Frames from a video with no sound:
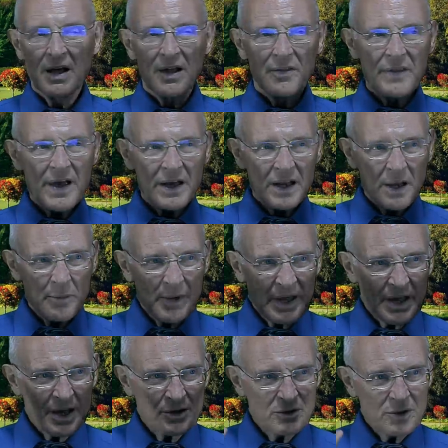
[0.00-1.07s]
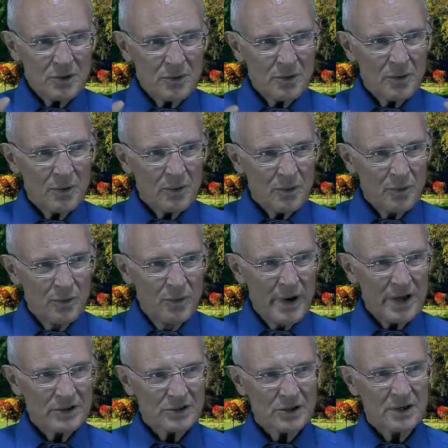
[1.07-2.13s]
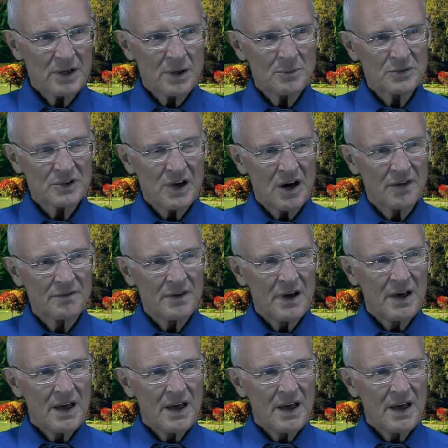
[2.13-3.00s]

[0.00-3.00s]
then he began to reassert himself